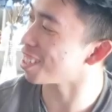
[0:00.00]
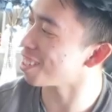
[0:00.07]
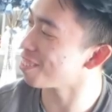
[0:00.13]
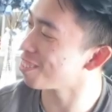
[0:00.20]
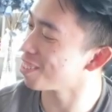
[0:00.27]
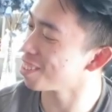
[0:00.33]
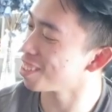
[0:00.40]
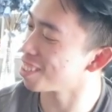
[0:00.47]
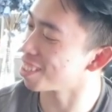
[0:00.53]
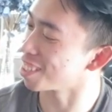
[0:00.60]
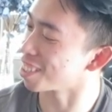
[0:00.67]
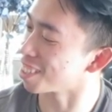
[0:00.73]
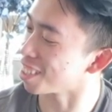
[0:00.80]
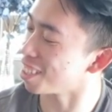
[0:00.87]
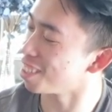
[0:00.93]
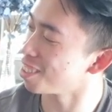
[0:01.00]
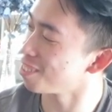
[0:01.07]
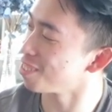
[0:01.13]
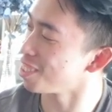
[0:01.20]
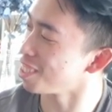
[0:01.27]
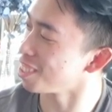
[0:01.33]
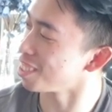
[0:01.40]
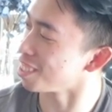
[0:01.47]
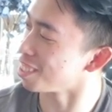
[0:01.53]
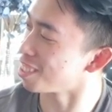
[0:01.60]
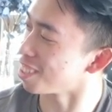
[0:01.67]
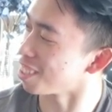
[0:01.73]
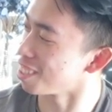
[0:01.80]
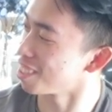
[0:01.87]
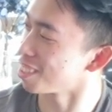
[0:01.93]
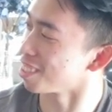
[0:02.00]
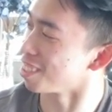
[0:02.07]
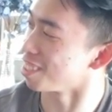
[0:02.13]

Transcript: I feel like I don't even need to taste